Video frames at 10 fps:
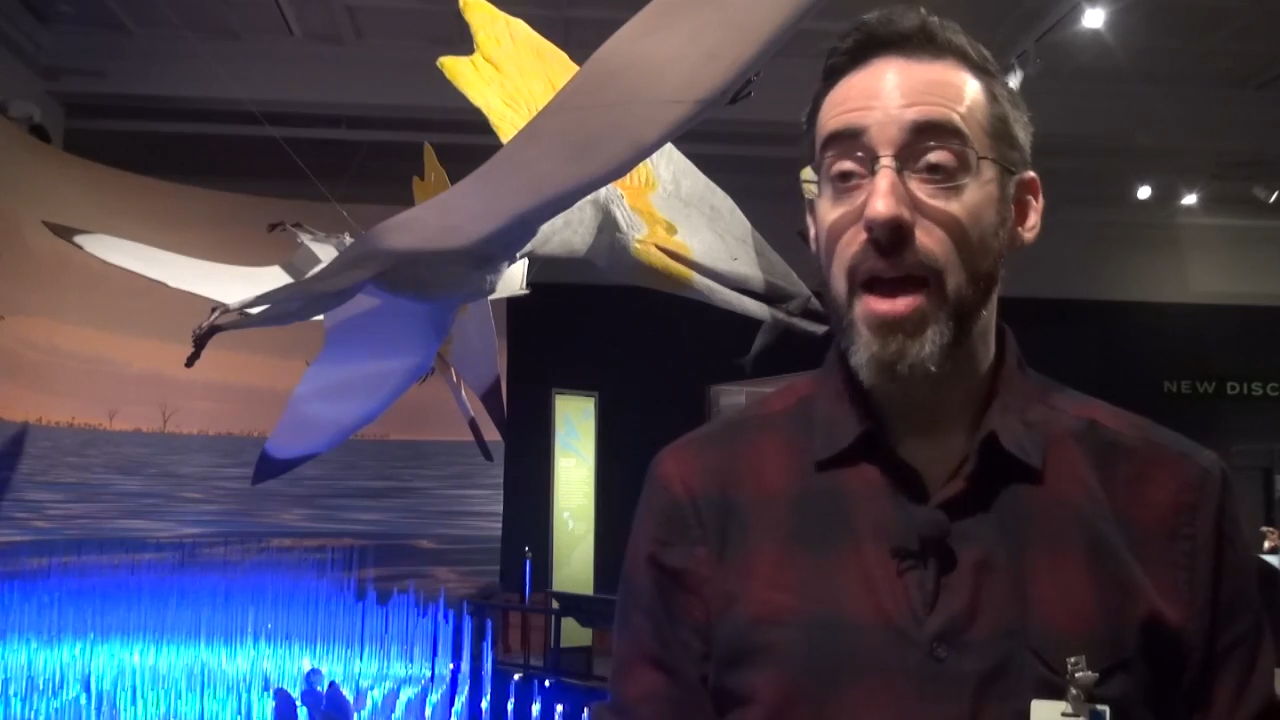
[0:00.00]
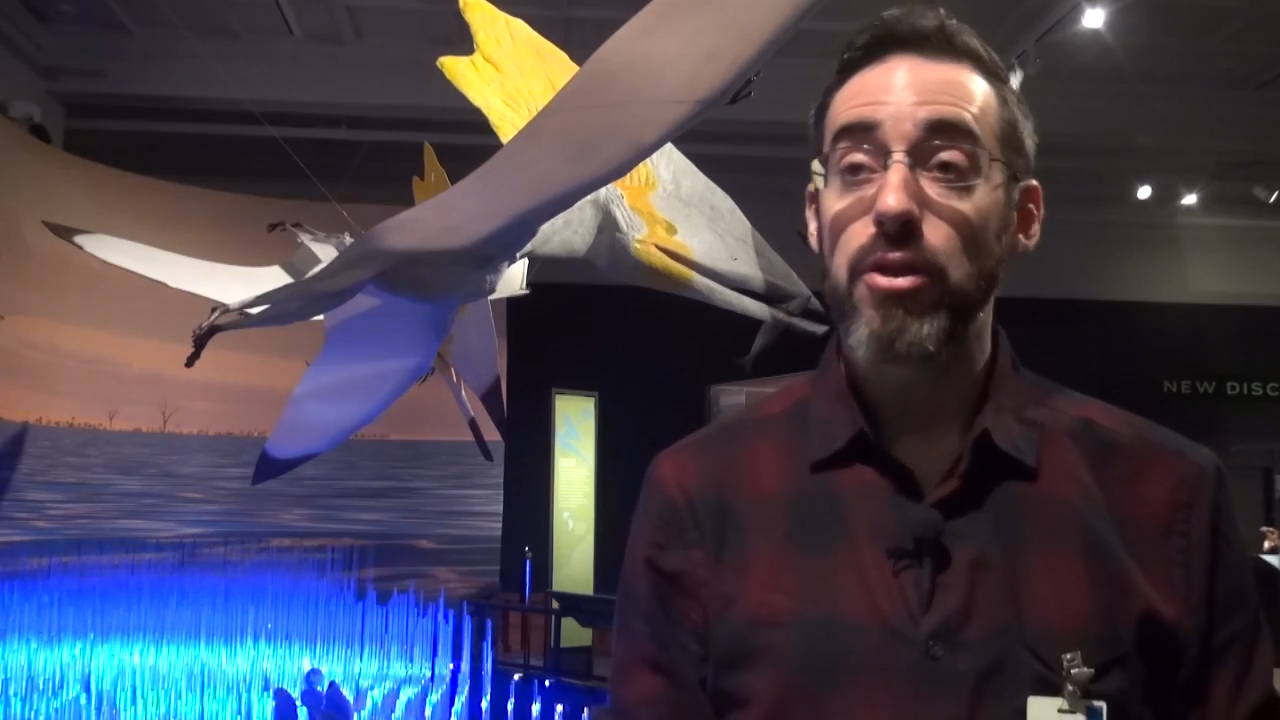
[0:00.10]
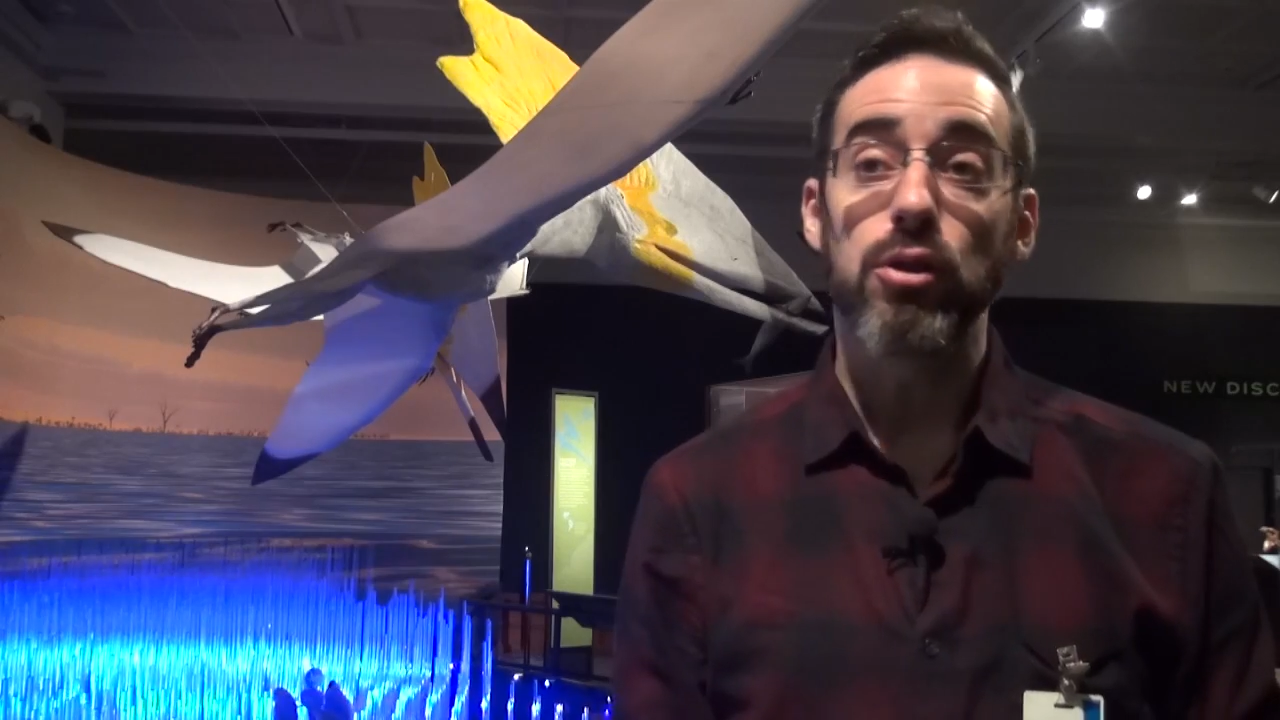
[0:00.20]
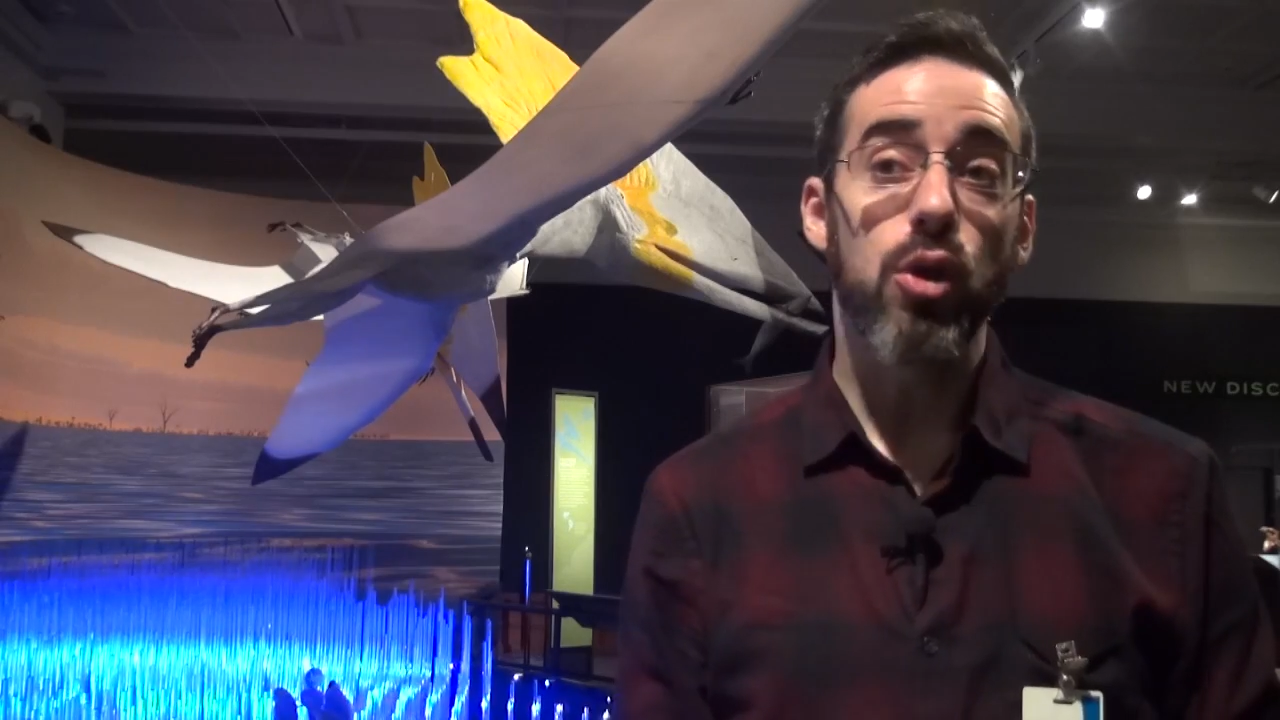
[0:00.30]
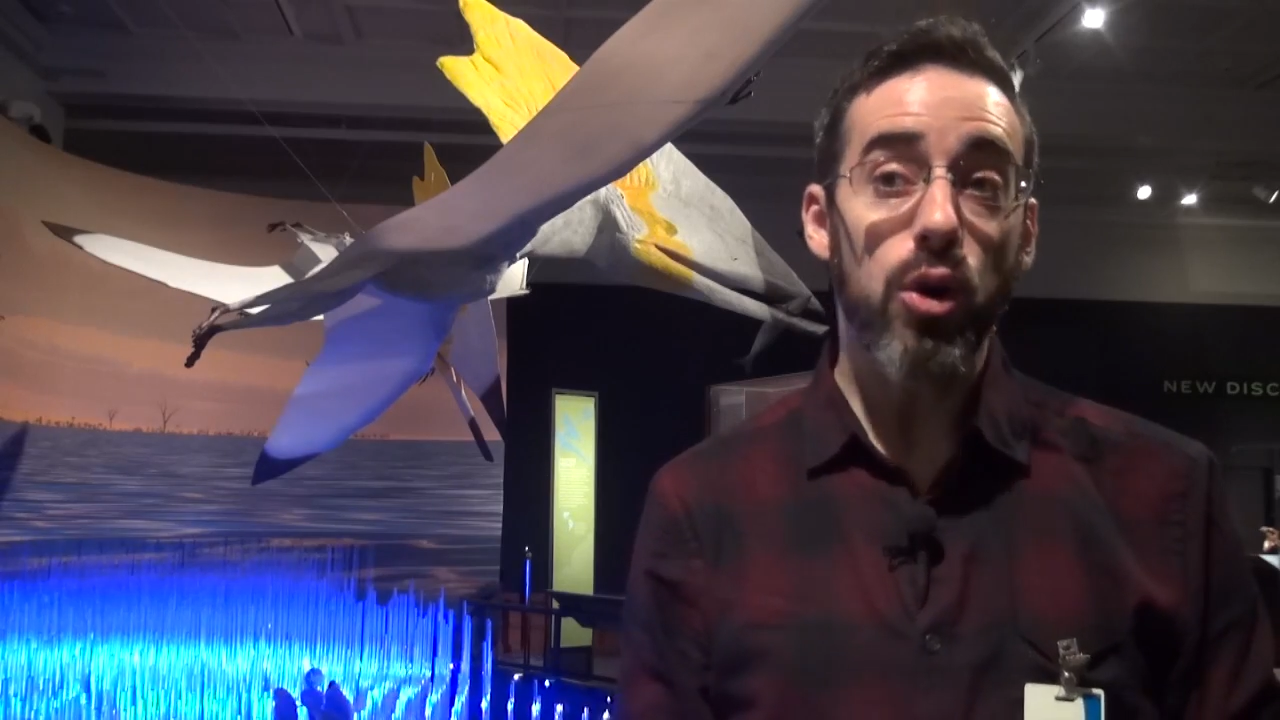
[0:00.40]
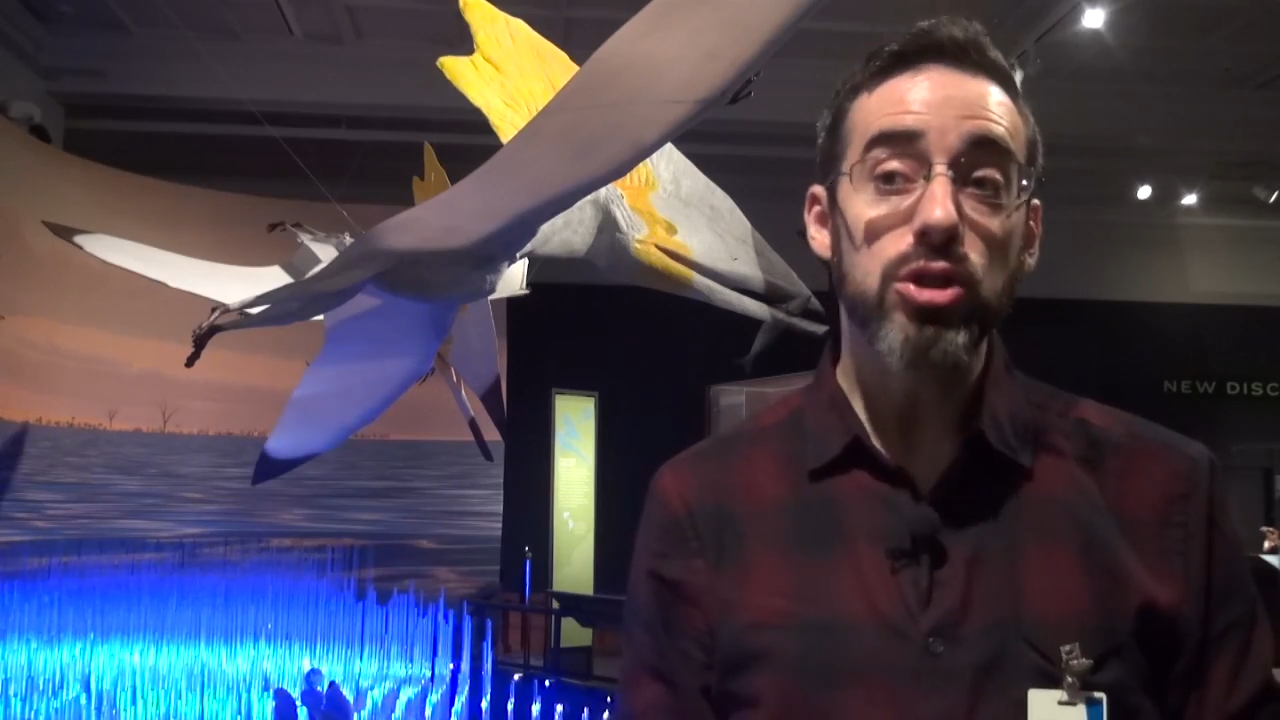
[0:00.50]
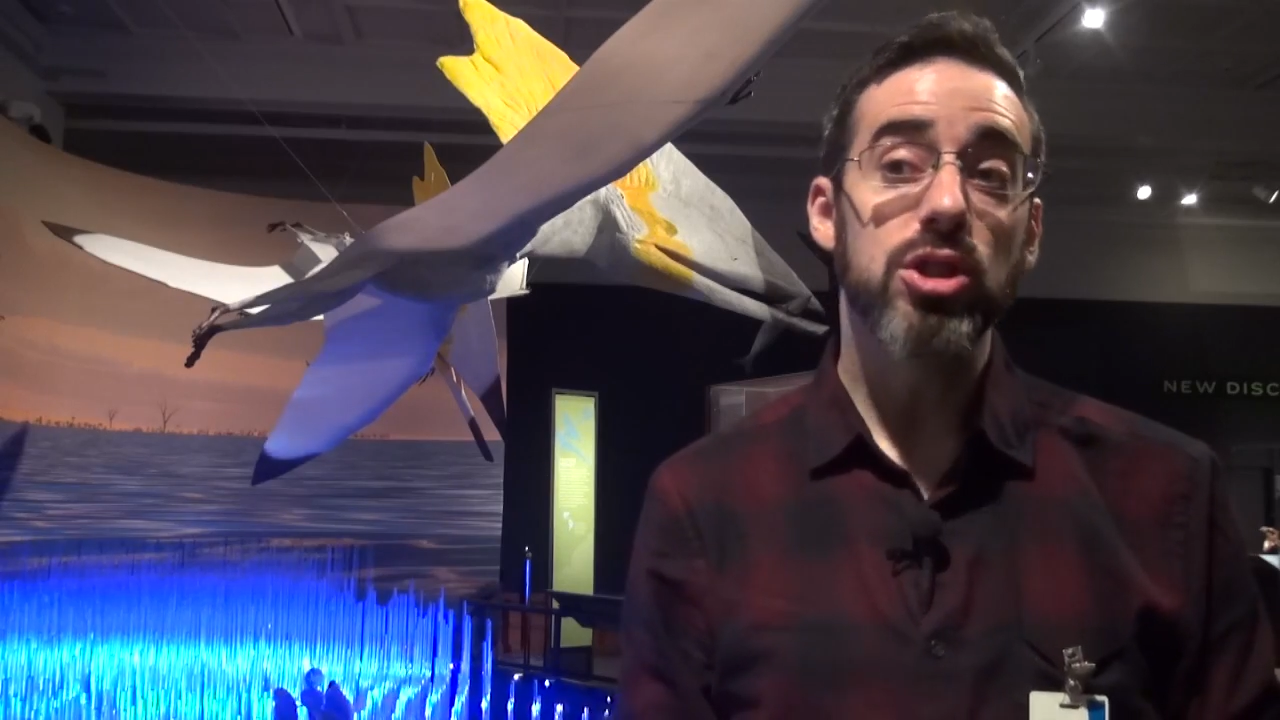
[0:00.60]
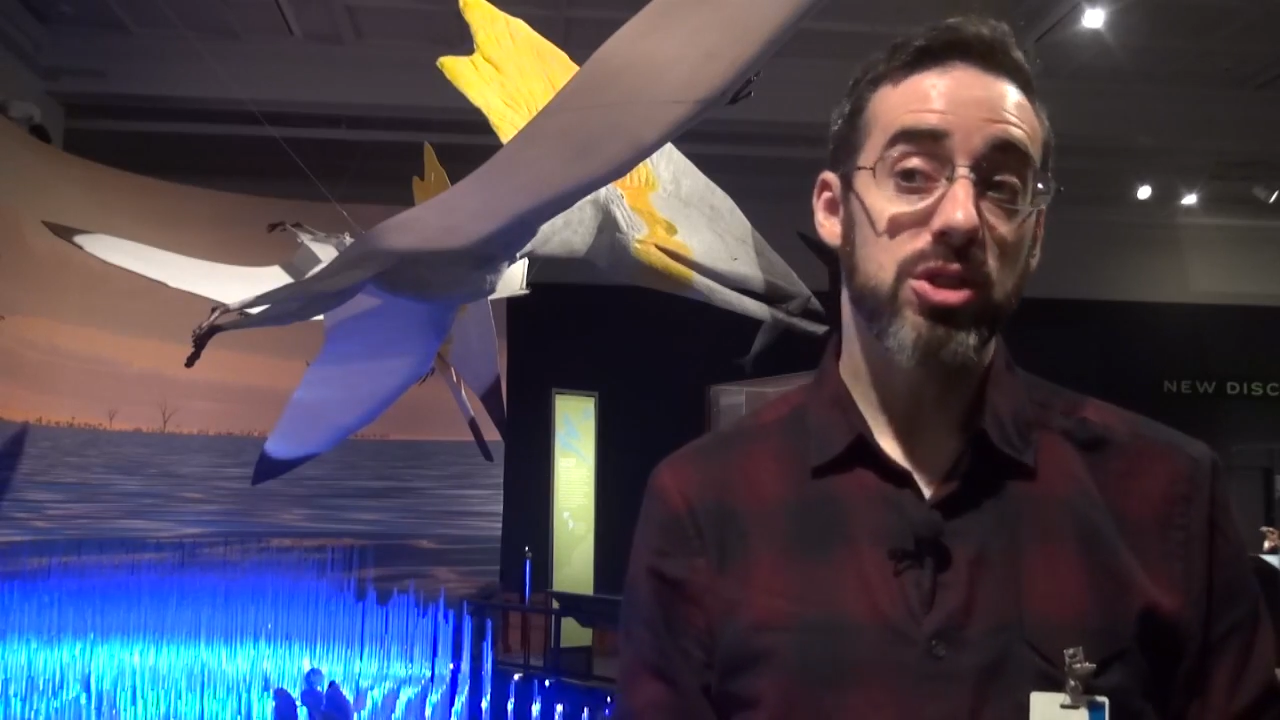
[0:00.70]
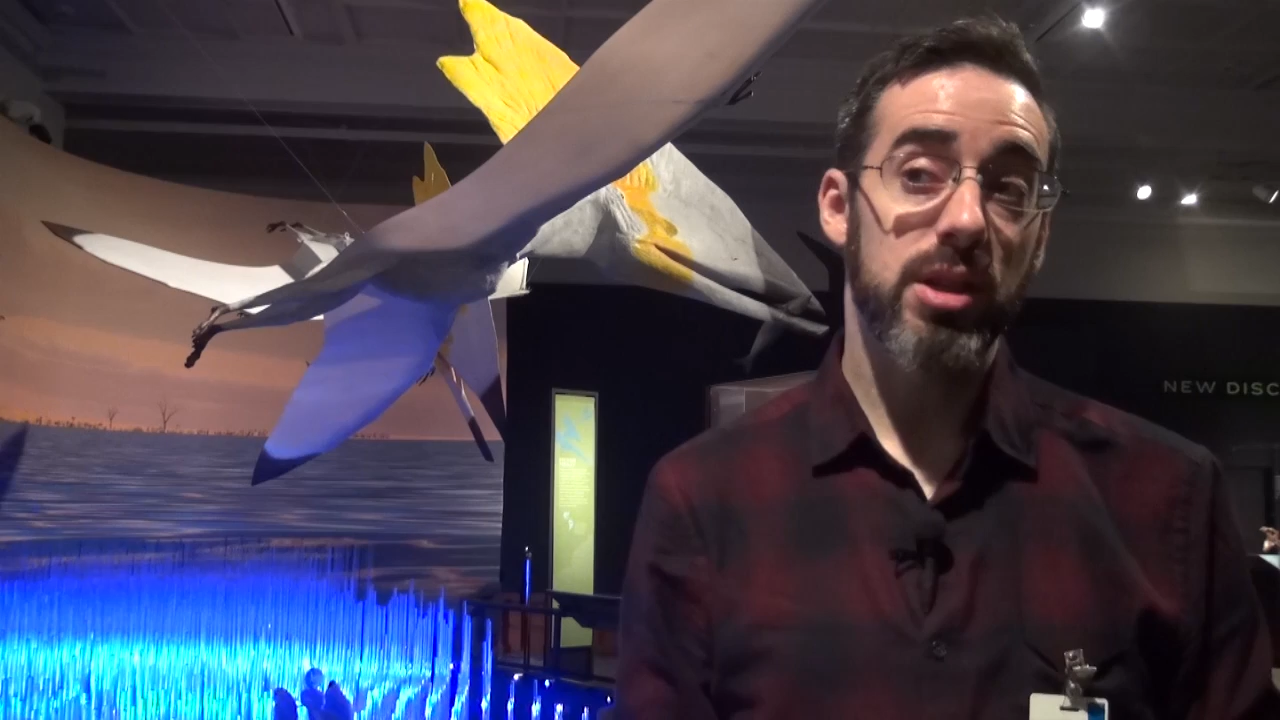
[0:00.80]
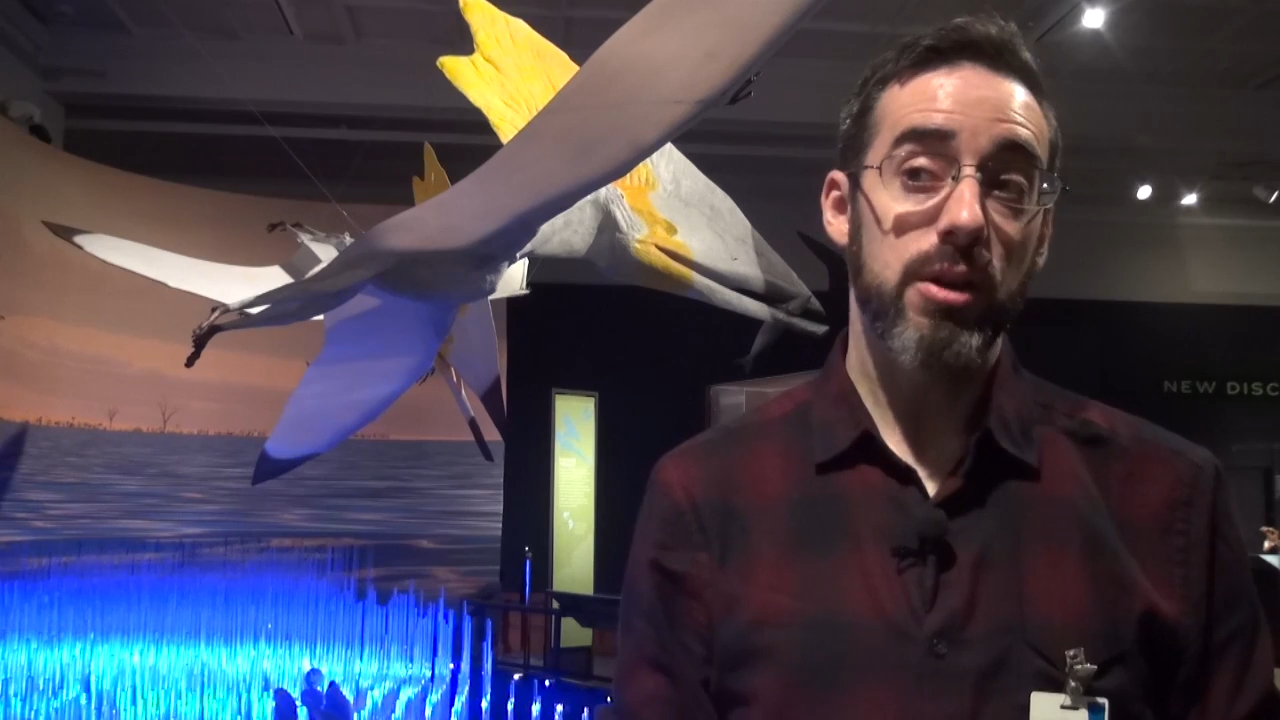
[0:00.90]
and the largest